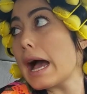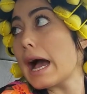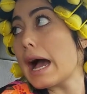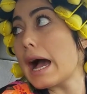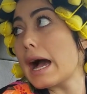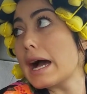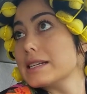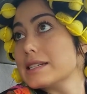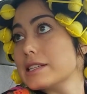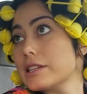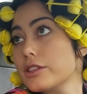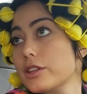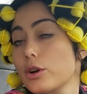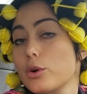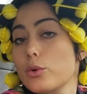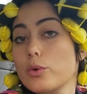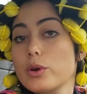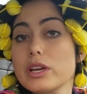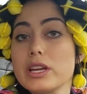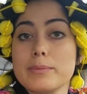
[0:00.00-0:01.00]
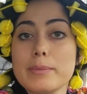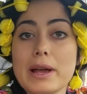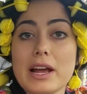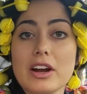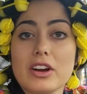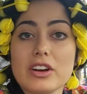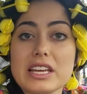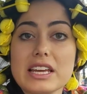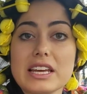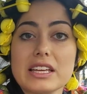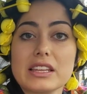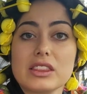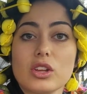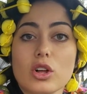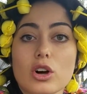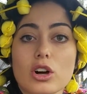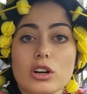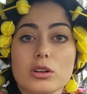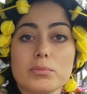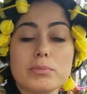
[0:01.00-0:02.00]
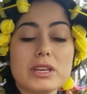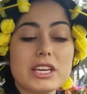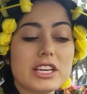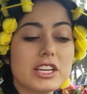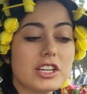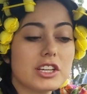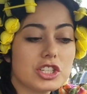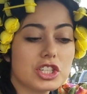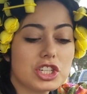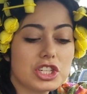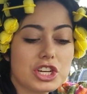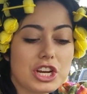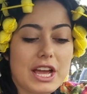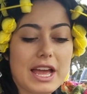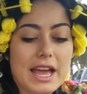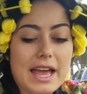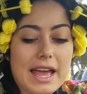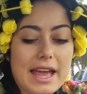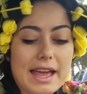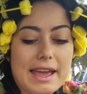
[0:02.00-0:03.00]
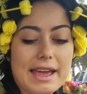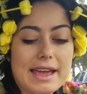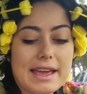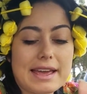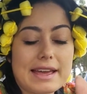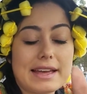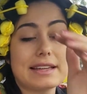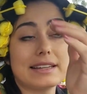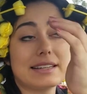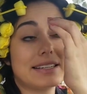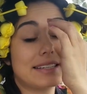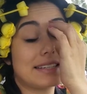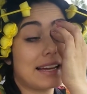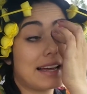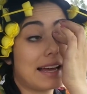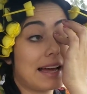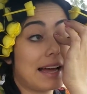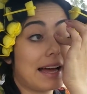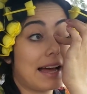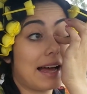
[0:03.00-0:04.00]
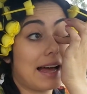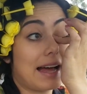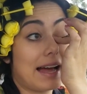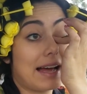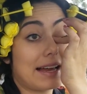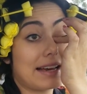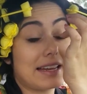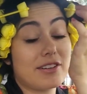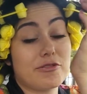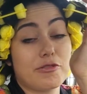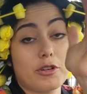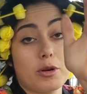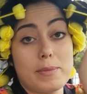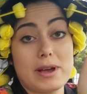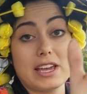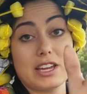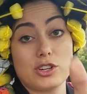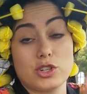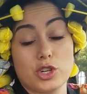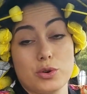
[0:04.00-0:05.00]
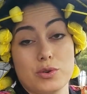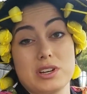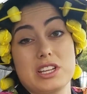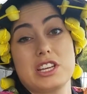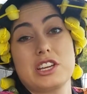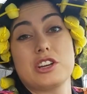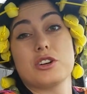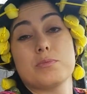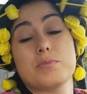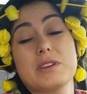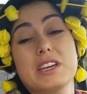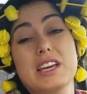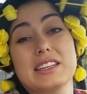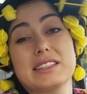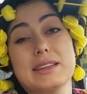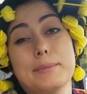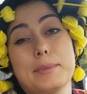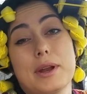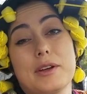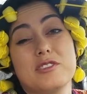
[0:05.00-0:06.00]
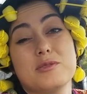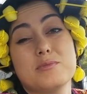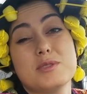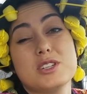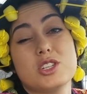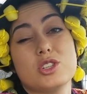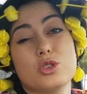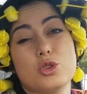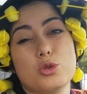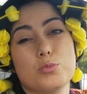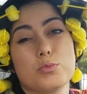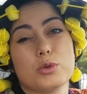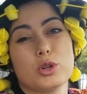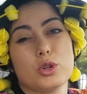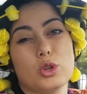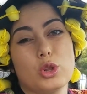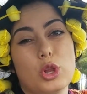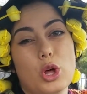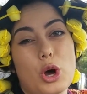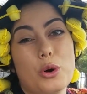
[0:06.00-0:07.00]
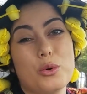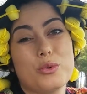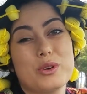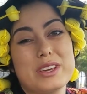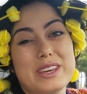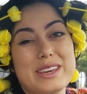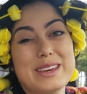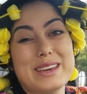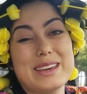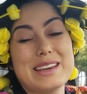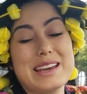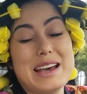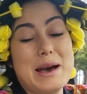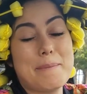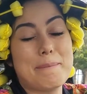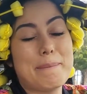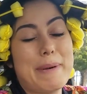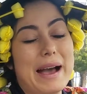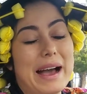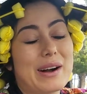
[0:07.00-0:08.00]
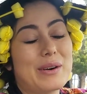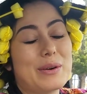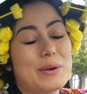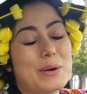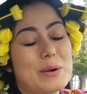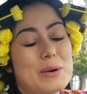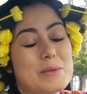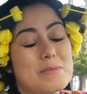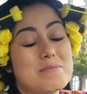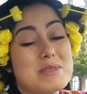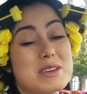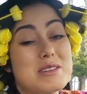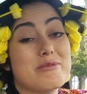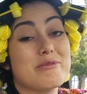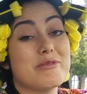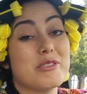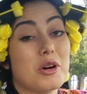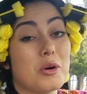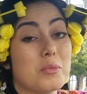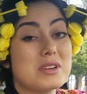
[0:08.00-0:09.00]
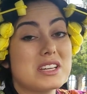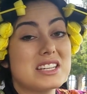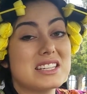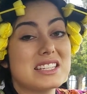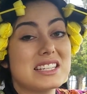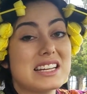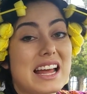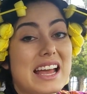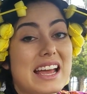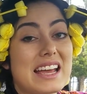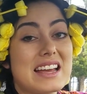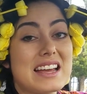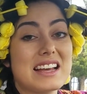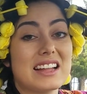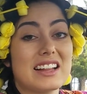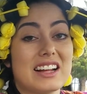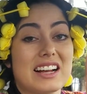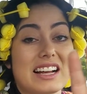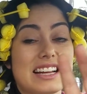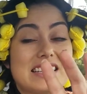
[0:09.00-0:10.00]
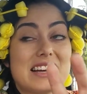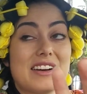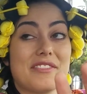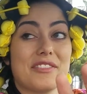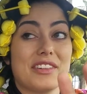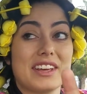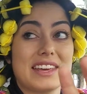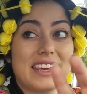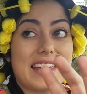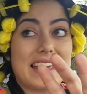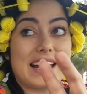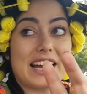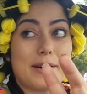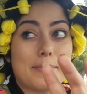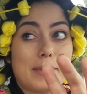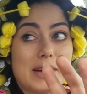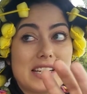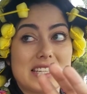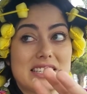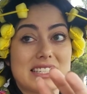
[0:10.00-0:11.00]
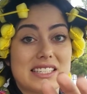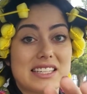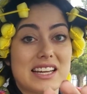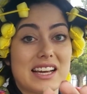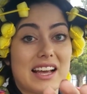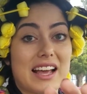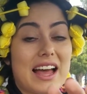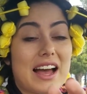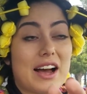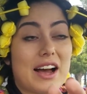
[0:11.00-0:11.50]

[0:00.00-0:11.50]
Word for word: at the Queen Mary in Long Beach. And I need to film my intro in here because I'm gonna have to be super low key about me filming today. Like I definitely can't have my stick